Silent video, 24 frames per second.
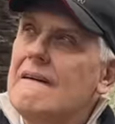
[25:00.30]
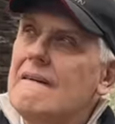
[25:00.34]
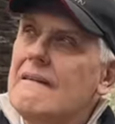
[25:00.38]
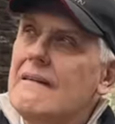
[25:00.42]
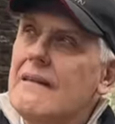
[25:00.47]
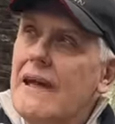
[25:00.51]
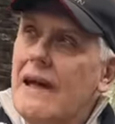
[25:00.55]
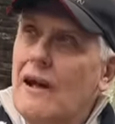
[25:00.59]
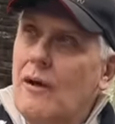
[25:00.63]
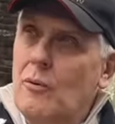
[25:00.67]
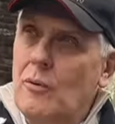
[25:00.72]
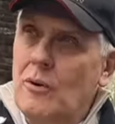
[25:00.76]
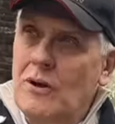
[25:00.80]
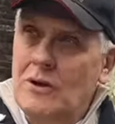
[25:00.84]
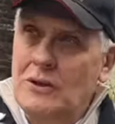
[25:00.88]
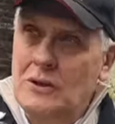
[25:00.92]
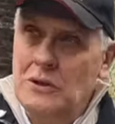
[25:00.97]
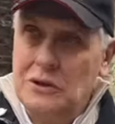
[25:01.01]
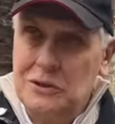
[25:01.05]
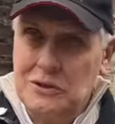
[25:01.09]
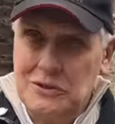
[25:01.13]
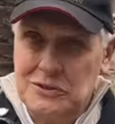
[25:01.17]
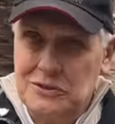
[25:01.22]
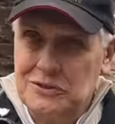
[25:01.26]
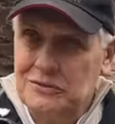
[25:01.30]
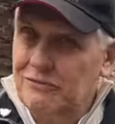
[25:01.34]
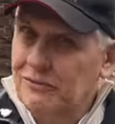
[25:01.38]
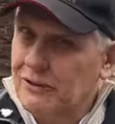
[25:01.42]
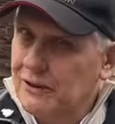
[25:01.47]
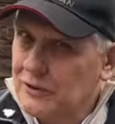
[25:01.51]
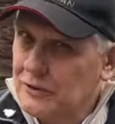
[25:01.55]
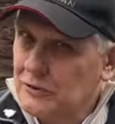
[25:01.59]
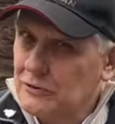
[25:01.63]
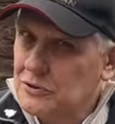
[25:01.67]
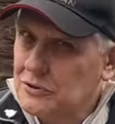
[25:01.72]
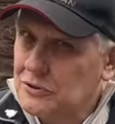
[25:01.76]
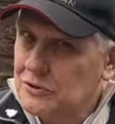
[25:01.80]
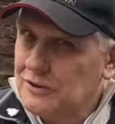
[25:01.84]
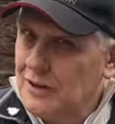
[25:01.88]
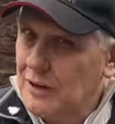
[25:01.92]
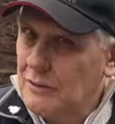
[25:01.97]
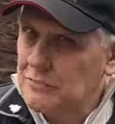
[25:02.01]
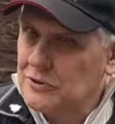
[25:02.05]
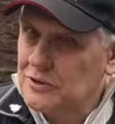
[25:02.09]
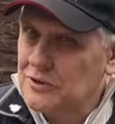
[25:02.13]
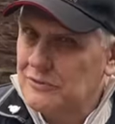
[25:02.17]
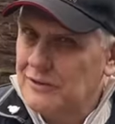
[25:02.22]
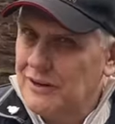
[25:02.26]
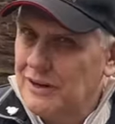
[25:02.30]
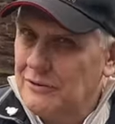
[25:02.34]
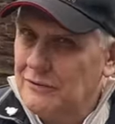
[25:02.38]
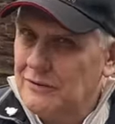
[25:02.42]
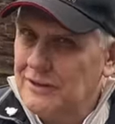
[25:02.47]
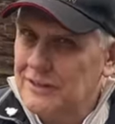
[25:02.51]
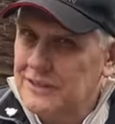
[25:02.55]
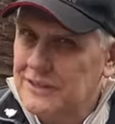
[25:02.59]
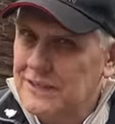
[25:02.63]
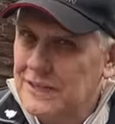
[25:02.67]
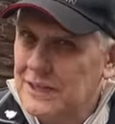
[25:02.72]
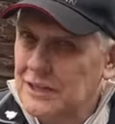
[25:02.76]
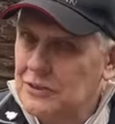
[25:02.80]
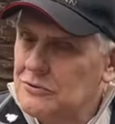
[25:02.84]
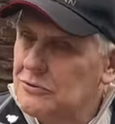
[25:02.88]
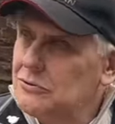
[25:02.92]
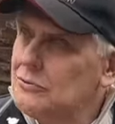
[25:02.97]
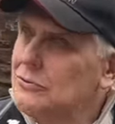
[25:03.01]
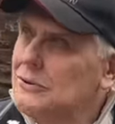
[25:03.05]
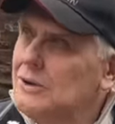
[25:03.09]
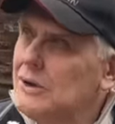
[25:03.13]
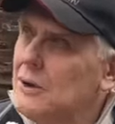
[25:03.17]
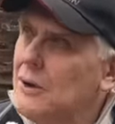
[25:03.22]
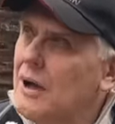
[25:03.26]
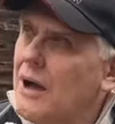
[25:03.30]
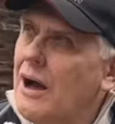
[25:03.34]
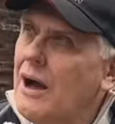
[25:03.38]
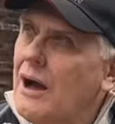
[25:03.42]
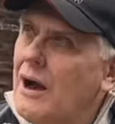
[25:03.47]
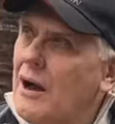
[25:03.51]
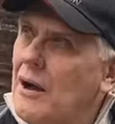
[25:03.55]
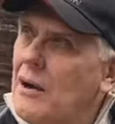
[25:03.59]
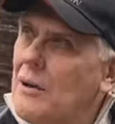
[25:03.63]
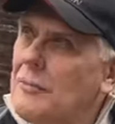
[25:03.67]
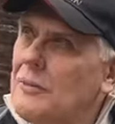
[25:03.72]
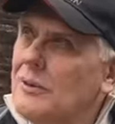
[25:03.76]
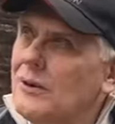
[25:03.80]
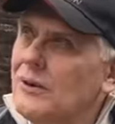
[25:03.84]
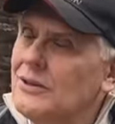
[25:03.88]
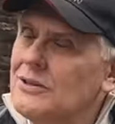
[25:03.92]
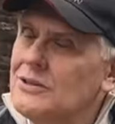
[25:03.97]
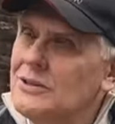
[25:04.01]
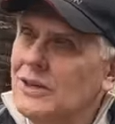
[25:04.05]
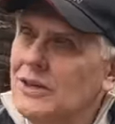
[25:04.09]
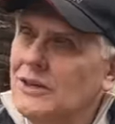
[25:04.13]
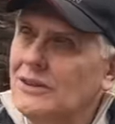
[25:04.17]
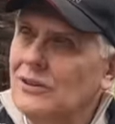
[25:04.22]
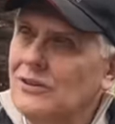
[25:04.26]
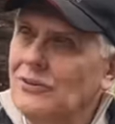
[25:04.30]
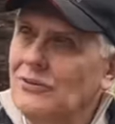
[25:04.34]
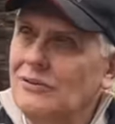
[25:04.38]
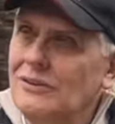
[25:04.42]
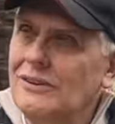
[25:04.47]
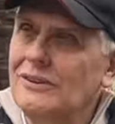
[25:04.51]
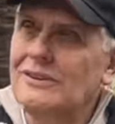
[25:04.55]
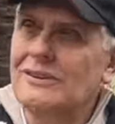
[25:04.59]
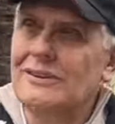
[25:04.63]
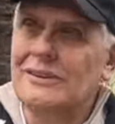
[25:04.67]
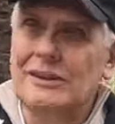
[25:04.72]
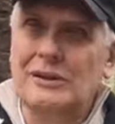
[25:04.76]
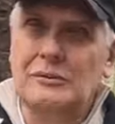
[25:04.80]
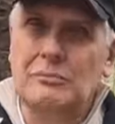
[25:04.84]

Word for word: there were lots of little scraps around this castle, uh, but I'll tell you, the